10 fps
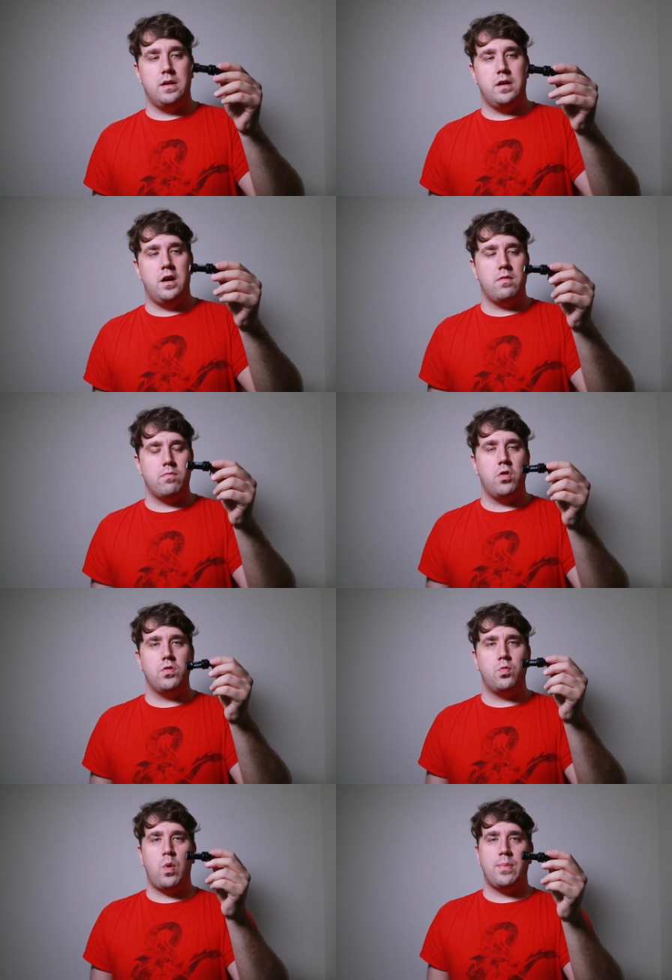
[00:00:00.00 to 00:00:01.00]
uh,
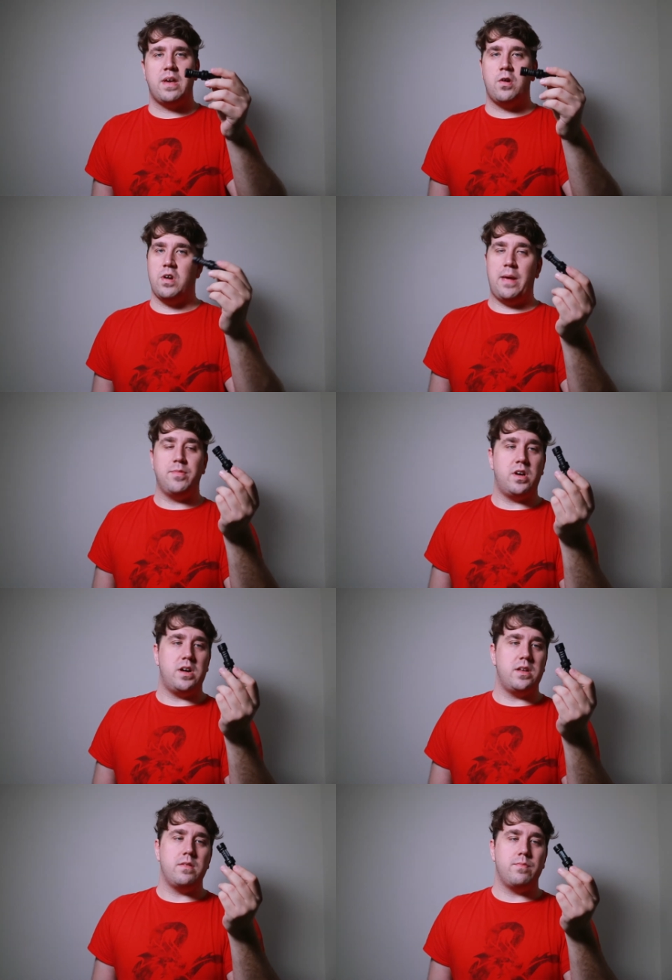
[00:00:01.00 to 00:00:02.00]
Rode's website or
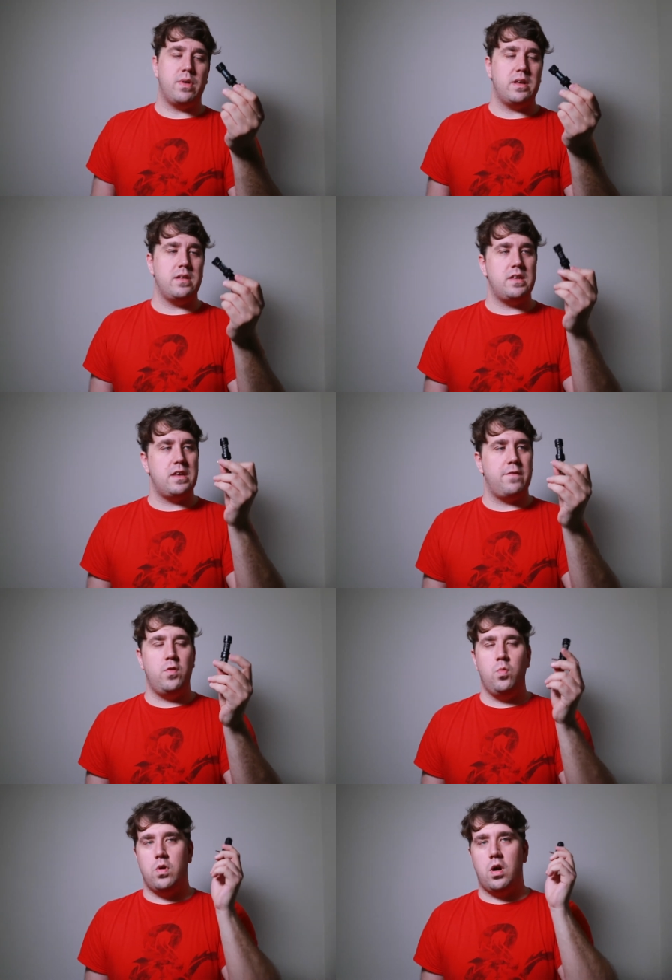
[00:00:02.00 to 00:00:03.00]
Amazon, but if
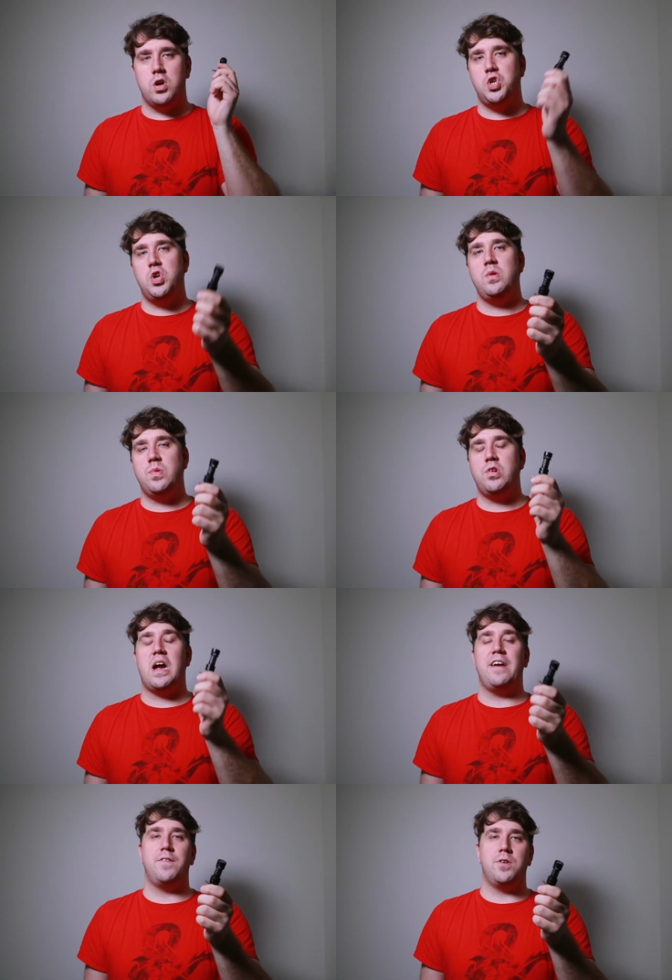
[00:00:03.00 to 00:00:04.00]
you are shooting with your
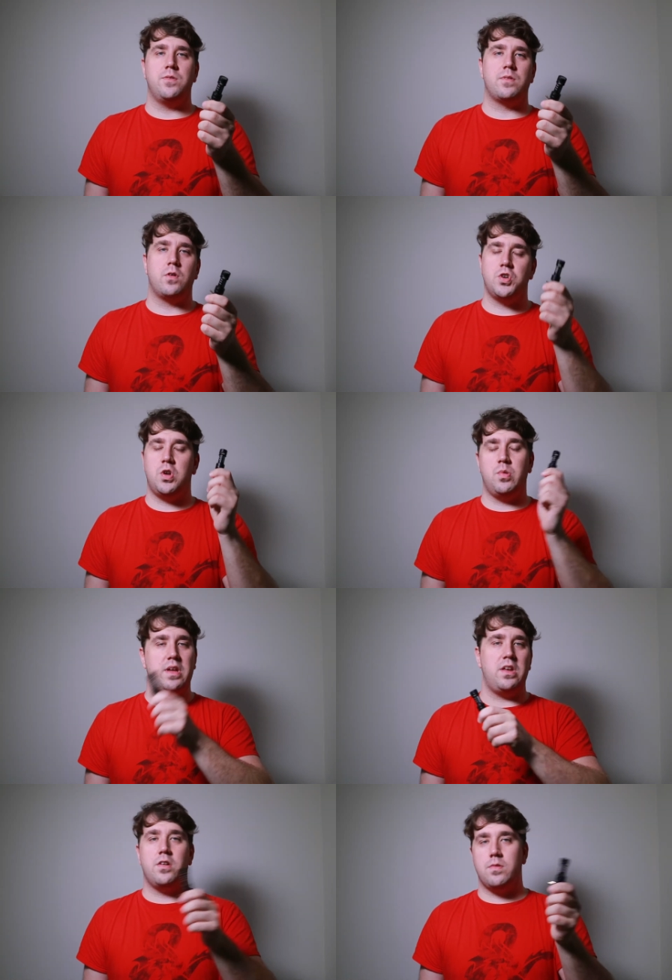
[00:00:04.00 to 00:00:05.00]
iPhone or shooting with
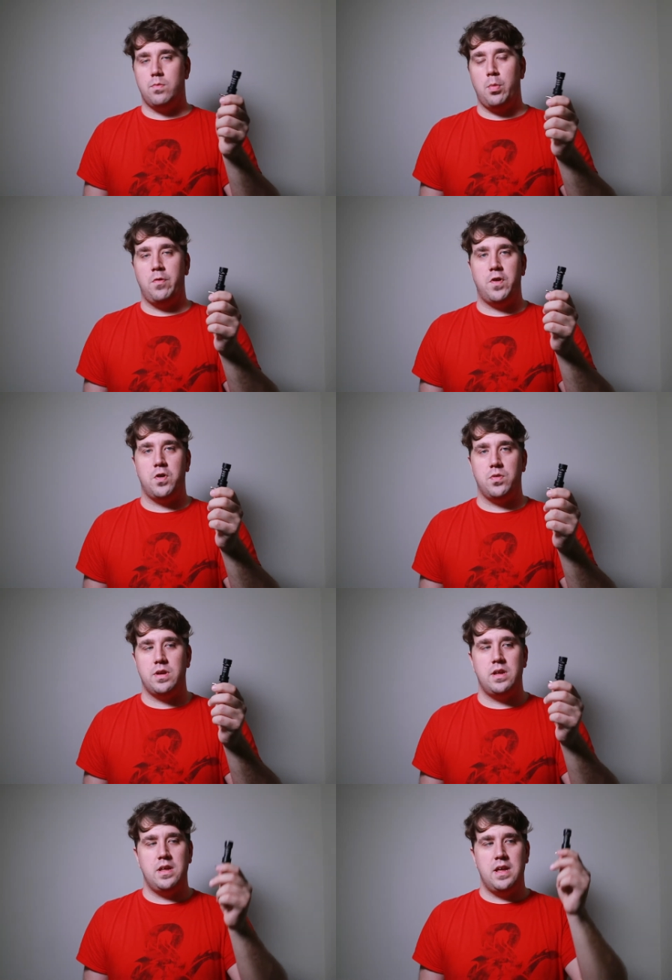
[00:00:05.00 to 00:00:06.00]
any your mobile phone,
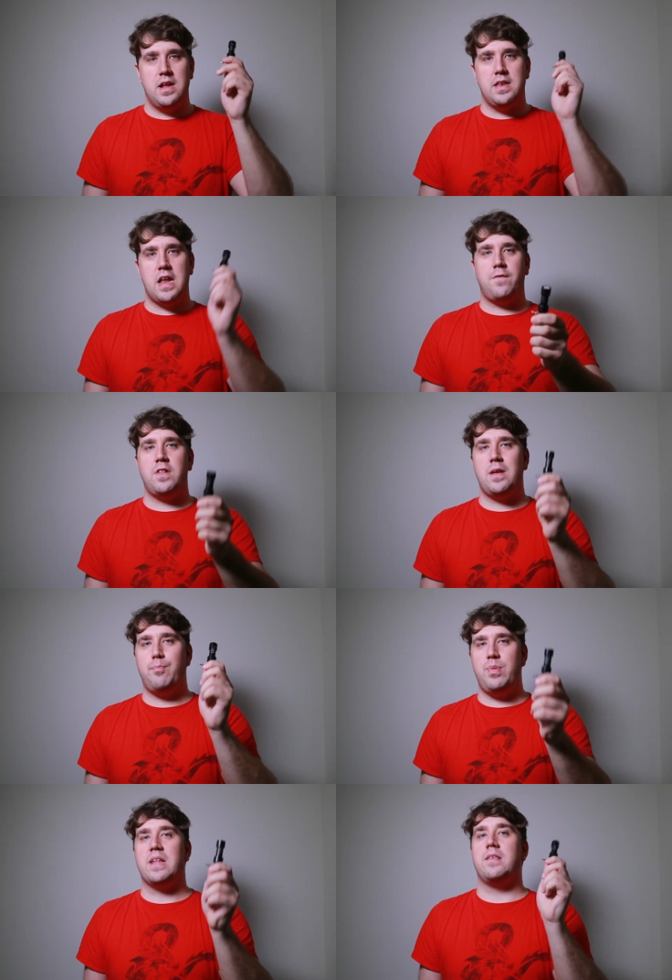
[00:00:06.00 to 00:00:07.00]
definitely
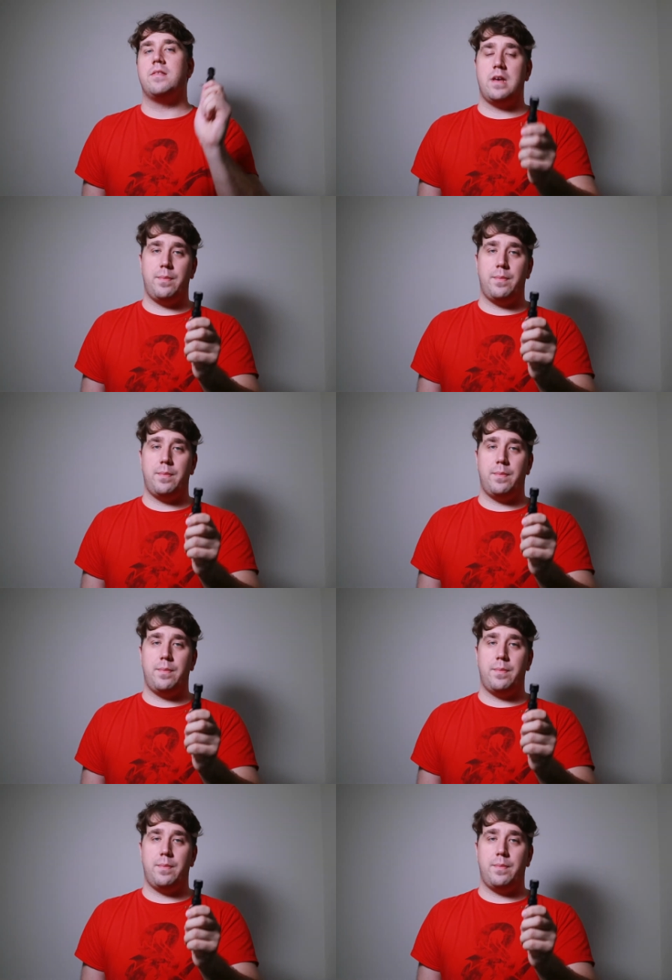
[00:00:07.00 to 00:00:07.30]
pick this